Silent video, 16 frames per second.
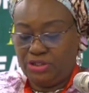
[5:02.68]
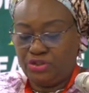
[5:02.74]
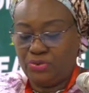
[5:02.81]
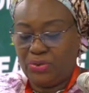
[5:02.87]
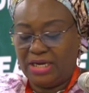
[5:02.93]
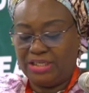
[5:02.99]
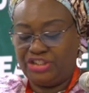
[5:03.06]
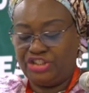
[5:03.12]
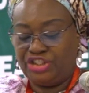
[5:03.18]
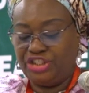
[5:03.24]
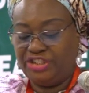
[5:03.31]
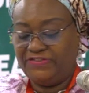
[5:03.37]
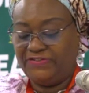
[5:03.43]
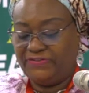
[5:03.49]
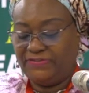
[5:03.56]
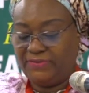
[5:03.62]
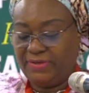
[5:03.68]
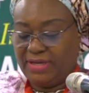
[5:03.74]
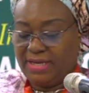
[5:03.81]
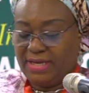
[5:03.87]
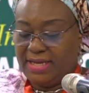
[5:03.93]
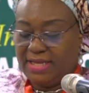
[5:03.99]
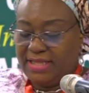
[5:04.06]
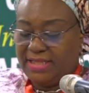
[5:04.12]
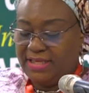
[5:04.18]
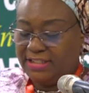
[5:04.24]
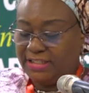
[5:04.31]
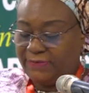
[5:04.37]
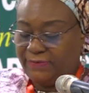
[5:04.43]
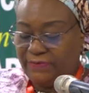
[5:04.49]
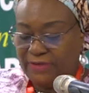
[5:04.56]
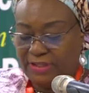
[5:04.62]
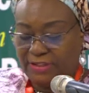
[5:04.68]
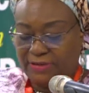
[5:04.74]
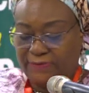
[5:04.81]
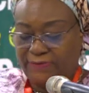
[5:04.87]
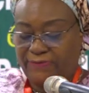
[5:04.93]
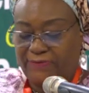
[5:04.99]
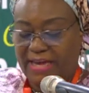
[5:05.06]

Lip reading: to achieve this feat of